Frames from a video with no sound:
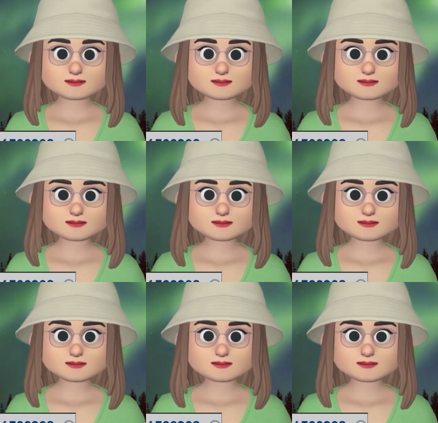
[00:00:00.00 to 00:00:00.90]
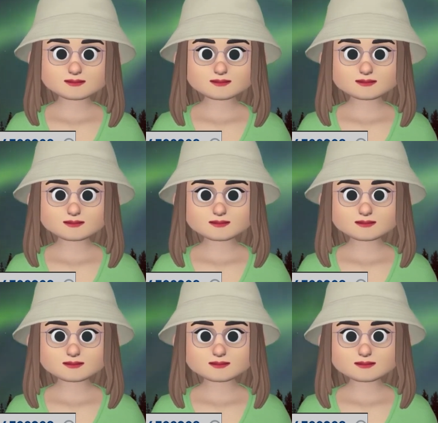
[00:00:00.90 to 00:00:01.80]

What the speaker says: (silence)